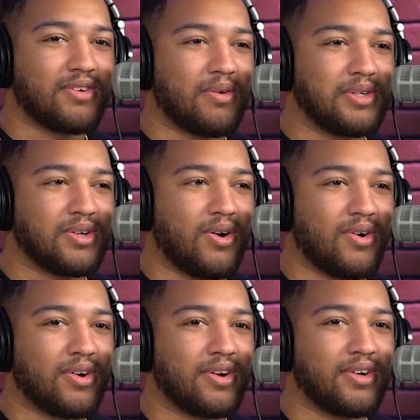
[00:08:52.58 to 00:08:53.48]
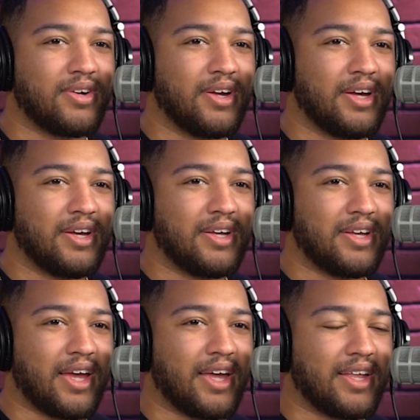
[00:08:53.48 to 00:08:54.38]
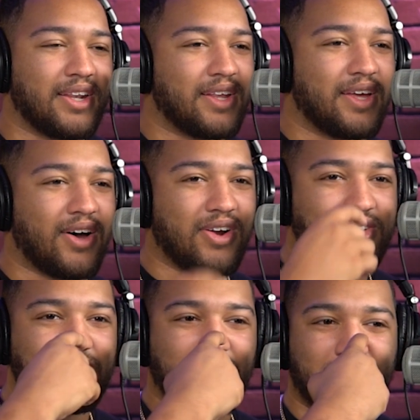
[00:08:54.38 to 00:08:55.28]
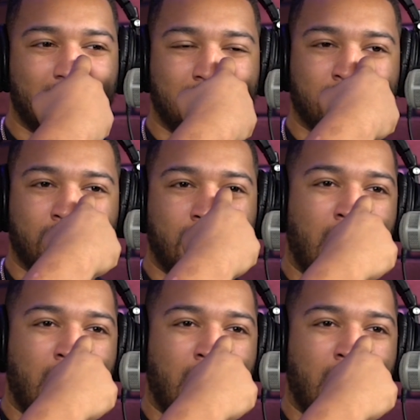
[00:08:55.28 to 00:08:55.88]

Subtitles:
They're always hard. And honestly, the flavors aren't...